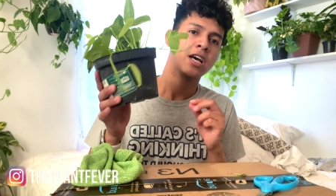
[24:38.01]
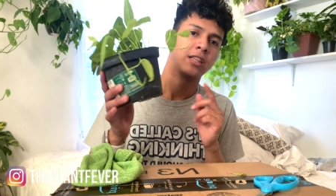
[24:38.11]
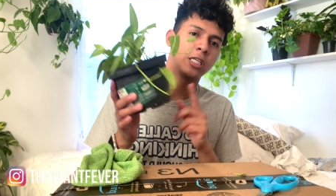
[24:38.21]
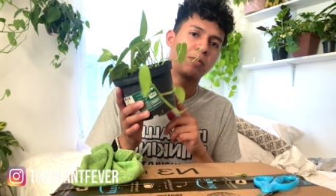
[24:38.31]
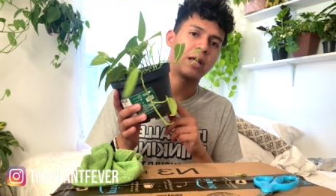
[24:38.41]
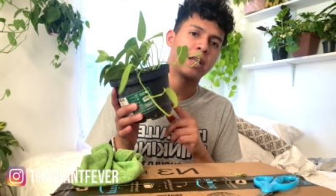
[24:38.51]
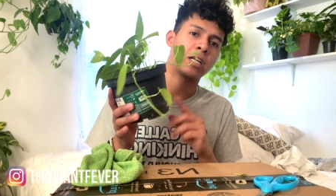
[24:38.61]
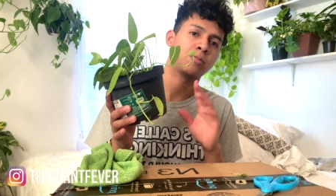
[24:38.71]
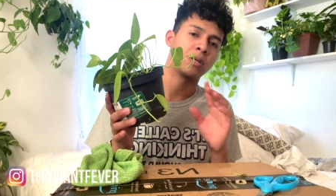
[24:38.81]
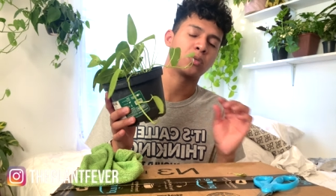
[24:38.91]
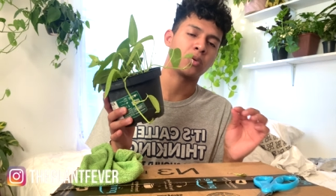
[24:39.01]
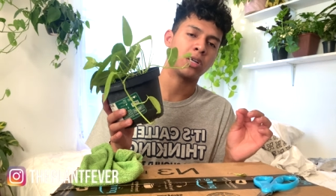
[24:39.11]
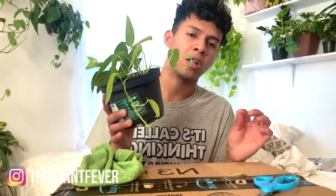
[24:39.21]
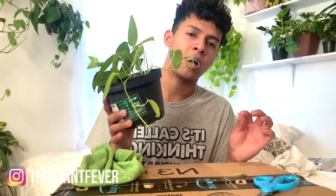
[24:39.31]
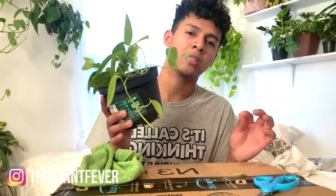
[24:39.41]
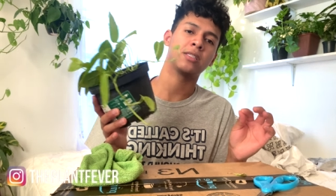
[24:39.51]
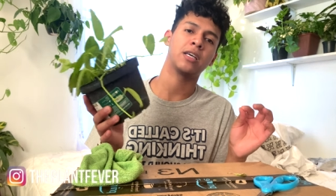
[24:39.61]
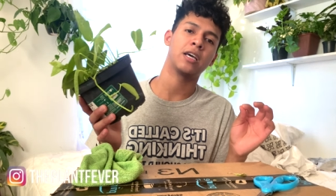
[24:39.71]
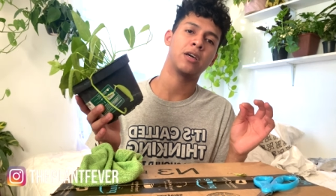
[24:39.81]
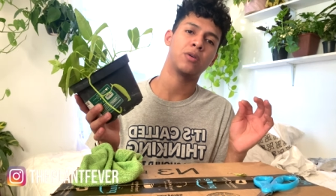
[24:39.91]
this plant has been through a lot
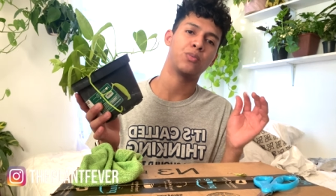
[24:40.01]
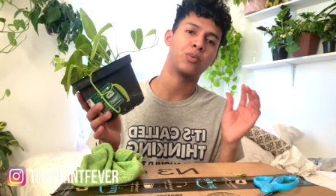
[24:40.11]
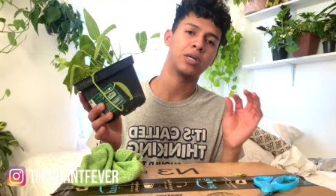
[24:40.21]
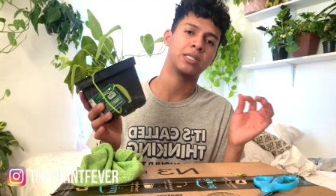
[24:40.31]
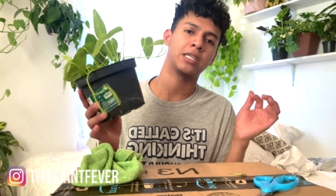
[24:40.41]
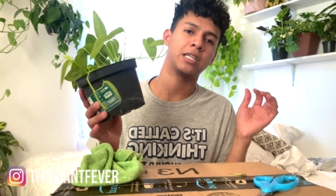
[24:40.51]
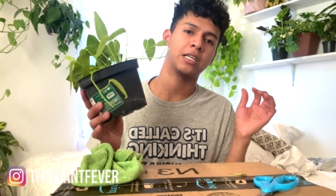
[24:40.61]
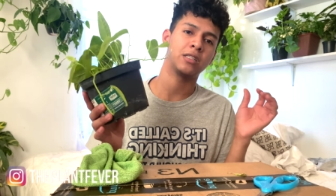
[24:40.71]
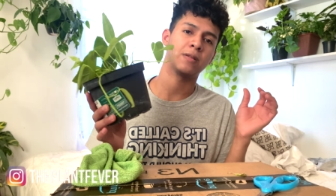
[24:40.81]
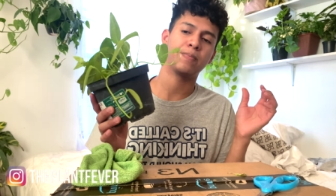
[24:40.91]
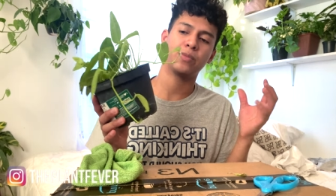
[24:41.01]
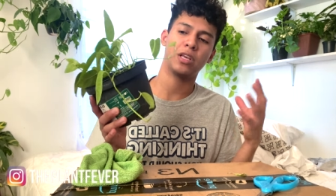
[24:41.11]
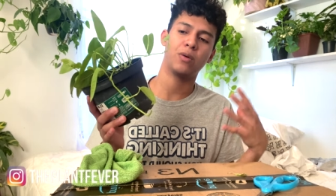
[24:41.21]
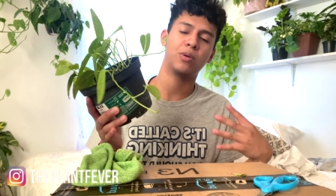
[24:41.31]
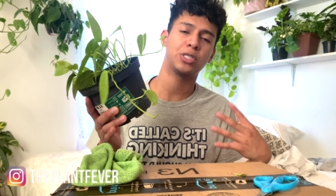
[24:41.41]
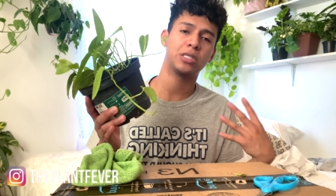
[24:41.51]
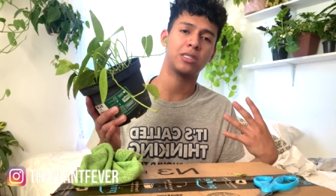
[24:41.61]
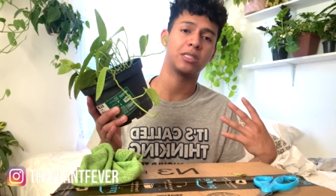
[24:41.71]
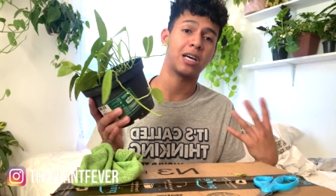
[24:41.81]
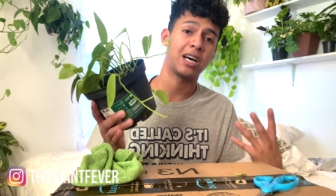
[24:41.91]
it wasn't and it was
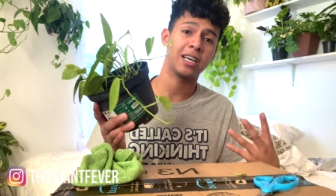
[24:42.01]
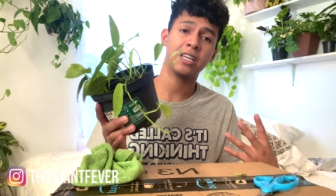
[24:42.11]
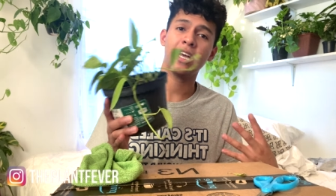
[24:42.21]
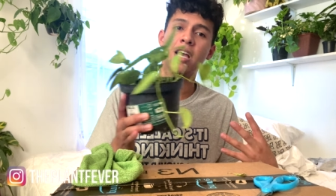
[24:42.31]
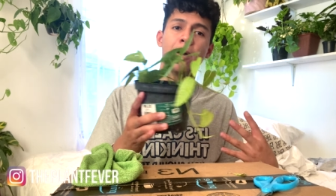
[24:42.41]
just dying